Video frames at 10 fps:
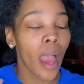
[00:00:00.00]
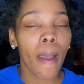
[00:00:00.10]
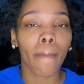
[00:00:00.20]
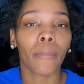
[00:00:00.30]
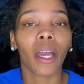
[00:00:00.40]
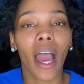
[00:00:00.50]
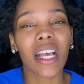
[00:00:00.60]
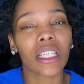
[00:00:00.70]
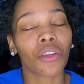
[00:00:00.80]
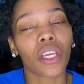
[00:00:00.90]
But I
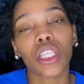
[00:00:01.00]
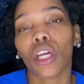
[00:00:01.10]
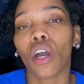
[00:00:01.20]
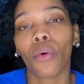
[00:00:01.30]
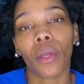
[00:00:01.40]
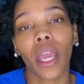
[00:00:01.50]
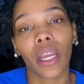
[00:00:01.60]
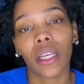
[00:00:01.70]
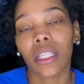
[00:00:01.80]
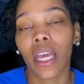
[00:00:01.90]
still need to go in
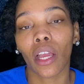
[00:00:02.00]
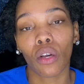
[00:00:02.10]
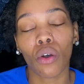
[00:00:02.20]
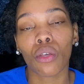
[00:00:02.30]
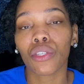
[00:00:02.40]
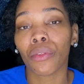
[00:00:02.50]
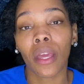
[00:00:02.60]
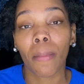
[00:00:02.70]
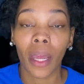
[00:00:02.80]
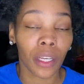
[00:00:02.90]
and detangle so
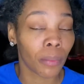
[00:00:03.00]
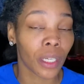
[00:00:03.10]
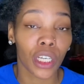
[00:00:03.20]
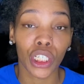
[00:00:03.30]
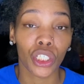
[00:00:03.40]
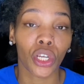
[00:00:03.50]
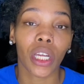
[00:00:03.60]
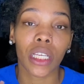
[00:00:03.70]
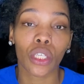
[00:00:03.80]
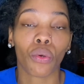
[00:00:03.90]
that my deep conditioner
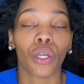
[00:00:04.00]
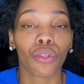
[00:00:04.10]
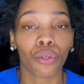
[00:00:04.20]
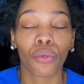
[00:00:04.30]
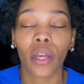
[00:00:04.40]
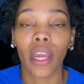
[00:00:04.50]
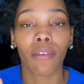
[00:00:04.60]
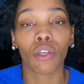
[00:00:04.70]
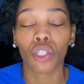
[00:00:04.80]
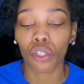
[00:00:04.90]
is going through
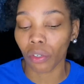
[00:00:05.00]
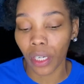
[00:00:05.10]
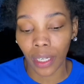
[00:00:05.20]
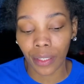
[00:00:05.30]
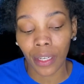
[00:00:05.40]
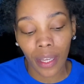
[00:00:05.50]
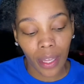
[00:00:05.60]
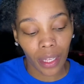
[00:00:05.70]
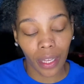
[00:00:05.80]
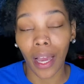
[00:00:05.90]
every strand
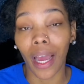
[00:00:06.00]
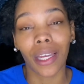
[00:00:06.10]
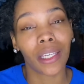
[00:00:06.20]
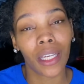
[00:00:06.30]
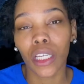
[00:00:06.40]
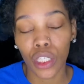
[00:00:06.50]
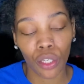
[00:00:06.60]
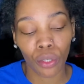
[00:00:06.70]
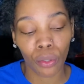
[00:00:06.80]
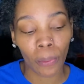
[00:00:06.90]
like I need it
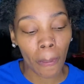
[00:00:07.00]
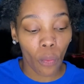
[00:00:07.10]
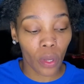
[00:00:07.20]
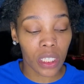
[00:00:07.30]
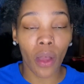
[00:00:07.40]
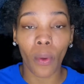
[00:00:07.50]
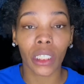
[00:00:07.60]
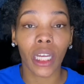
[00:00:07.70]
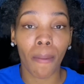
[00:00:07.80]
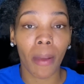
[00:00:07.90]
to. Once I
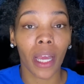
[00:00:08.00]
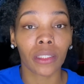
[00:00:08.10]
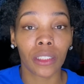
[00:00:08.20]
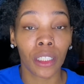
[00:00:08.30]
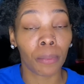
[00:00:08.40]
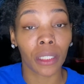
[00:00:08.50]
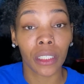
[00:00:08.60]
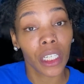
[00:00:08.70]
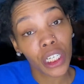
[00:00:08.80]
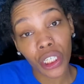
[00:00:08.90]
wash out my deep
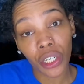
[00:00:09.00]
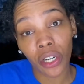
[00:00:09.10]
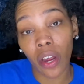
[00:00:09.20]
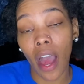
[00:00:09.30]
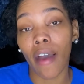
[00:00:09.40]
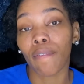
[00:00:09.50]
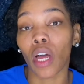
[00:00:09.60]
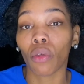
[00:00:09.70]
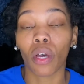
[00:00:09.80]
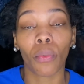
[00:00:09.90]
conditioner, I
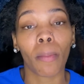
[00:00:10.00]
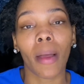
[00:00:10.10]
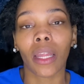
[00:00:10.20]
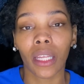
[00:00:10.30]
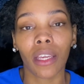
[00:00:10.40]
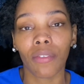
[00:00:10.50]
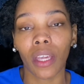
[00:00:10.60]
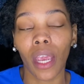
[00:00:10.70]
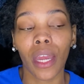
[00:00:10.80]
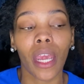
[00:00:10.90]
follow up with my
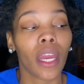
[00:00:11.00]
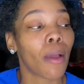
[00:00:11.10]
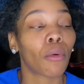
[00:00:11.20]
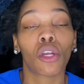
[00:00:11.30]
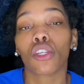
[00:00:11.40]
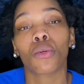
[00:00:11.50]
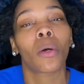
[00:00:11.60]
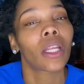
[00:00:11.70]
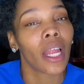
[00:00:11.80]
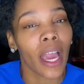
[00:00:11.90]
leave-in, and I'm going to do a
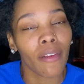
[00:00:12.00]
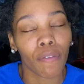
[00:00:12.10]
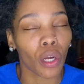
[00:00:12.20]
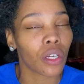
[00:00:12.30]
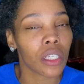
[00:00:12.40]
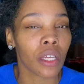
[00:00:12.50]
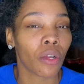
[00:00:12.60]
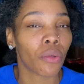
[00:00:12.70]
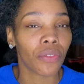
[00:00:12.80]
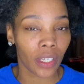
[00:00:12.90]
light finger
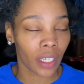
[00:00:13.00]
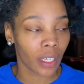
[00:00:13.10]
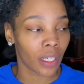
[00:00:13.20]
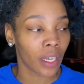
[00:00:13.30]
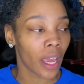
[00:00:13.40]
detangle then.